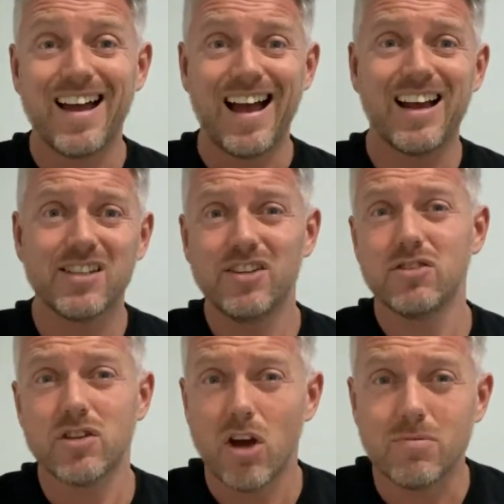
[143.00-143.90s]
actually
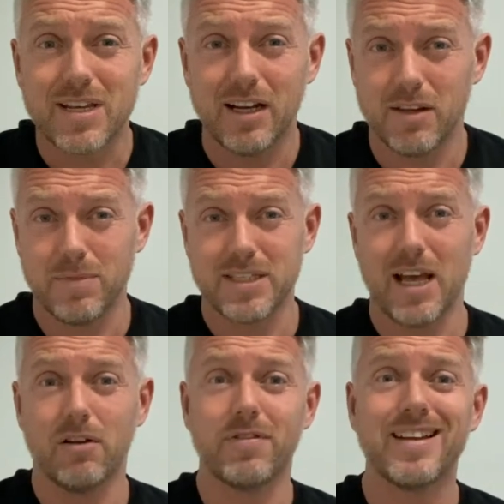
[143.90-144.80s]
just go and tell them
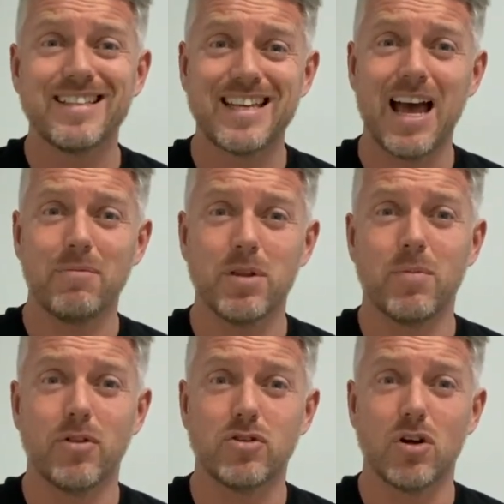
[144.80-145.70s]
yourself, tap them
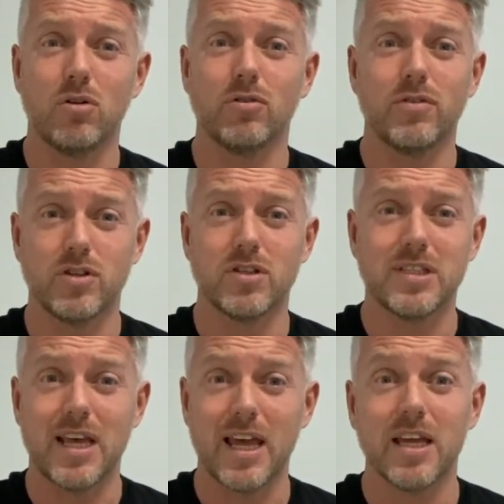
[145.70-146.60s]
on the shoulder and just
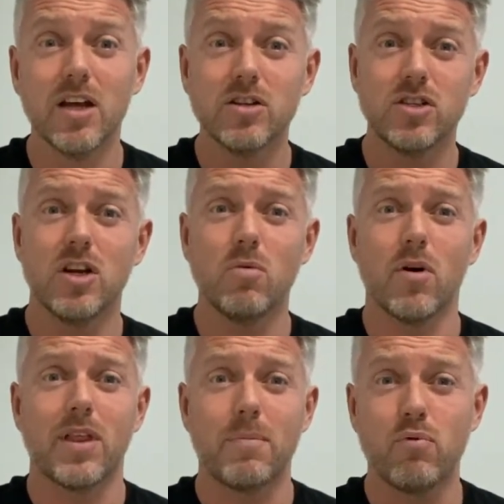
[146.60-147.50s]
say, do you know
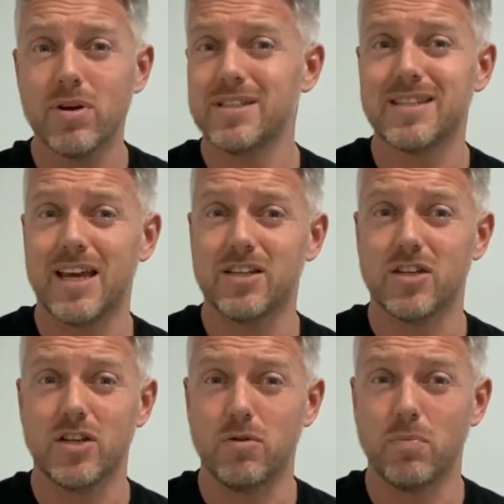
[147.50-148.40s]
what, that
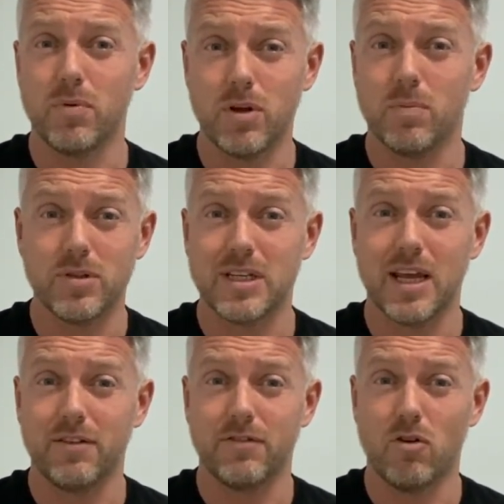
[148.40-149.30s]
presentation you put
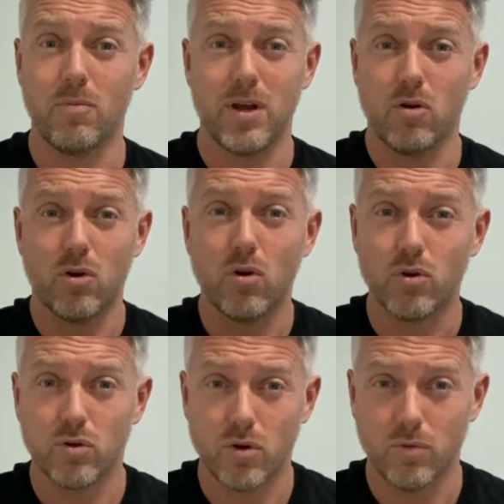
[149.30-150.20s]
together for me,
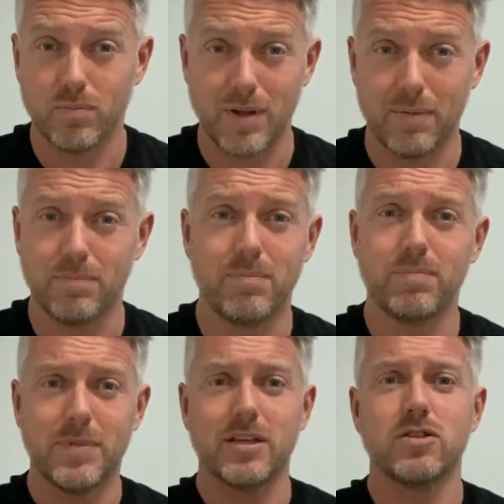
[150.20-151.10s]
or
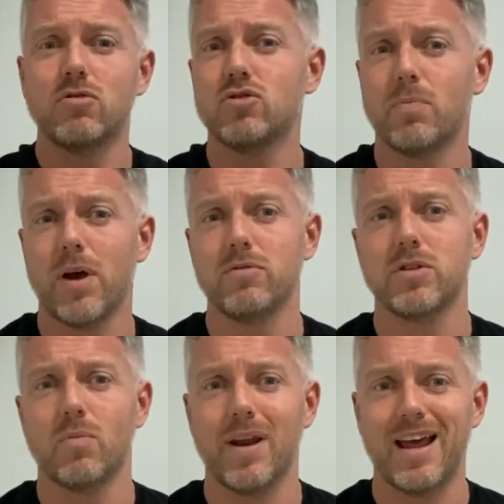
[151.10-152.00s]
that social post
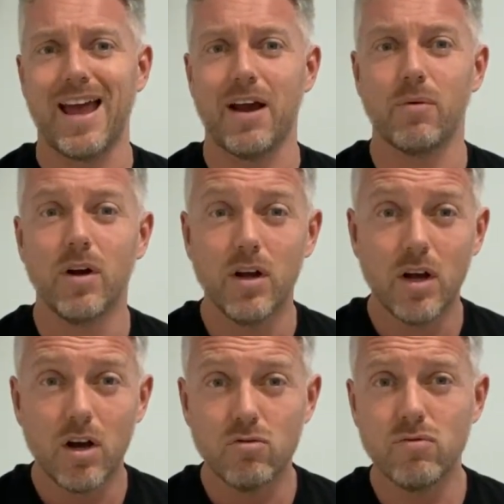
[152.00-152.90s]
that went out,
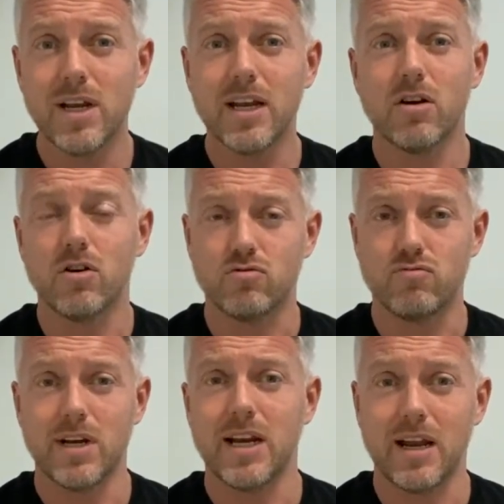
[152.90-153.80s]
really good,
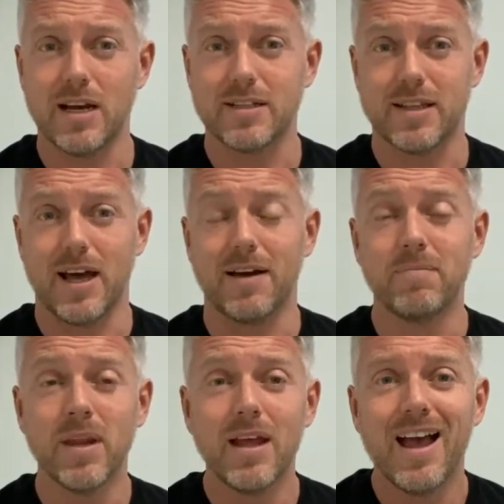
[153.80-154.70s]
really liked that.
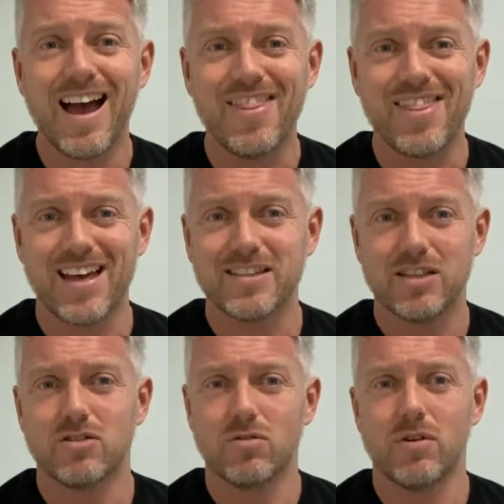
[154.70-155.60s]
And that's
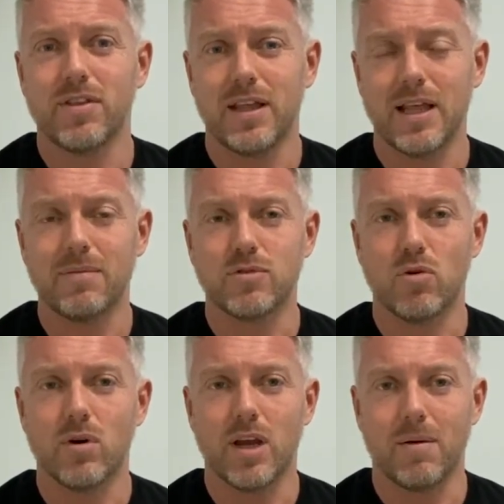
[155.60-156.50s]
the sort of thing that I'm
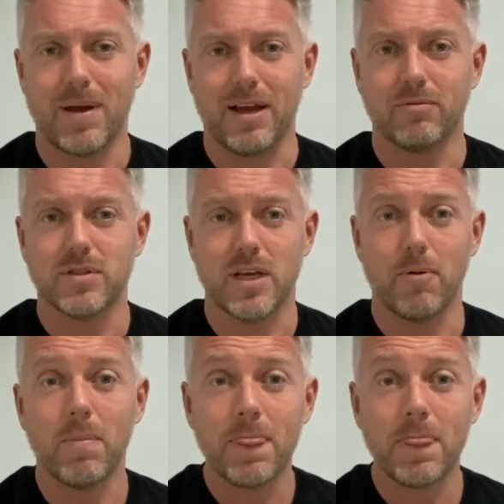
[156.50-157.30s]
talking about. So